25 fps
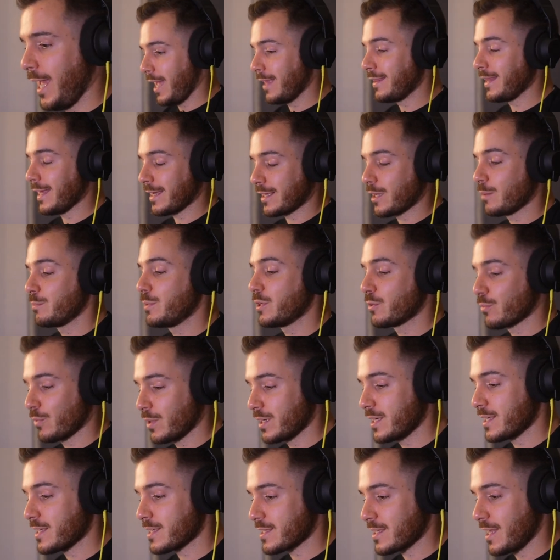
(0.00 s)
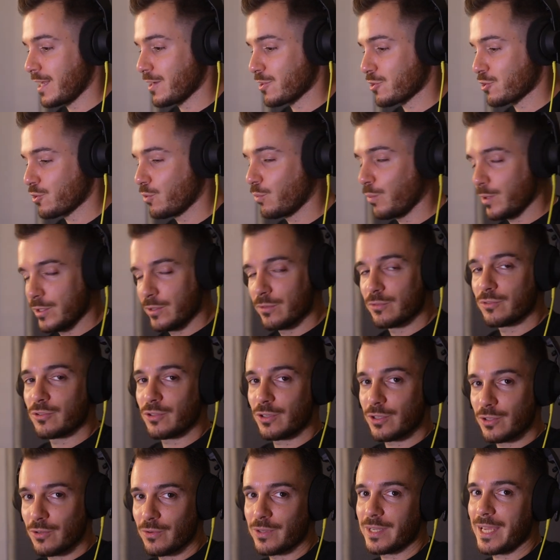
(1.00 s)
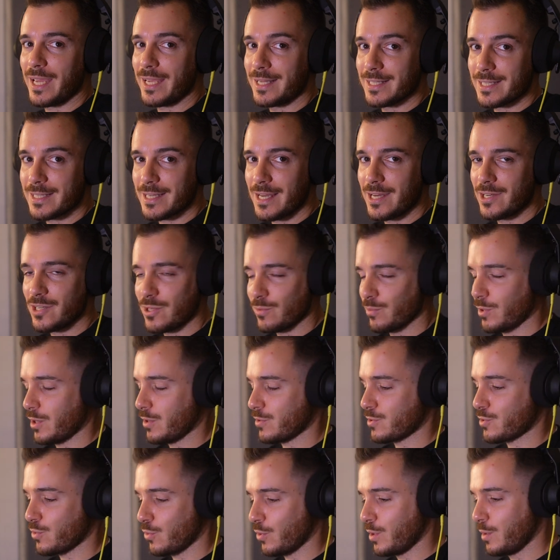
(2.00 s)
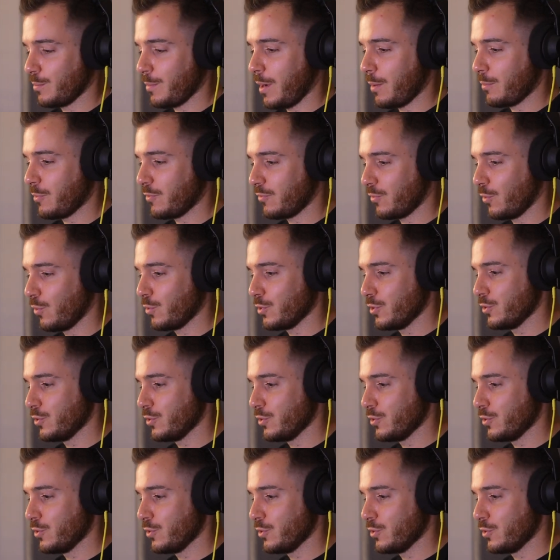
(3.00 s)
and that can be really essential when you're doing your gain staging, what I was talking about before.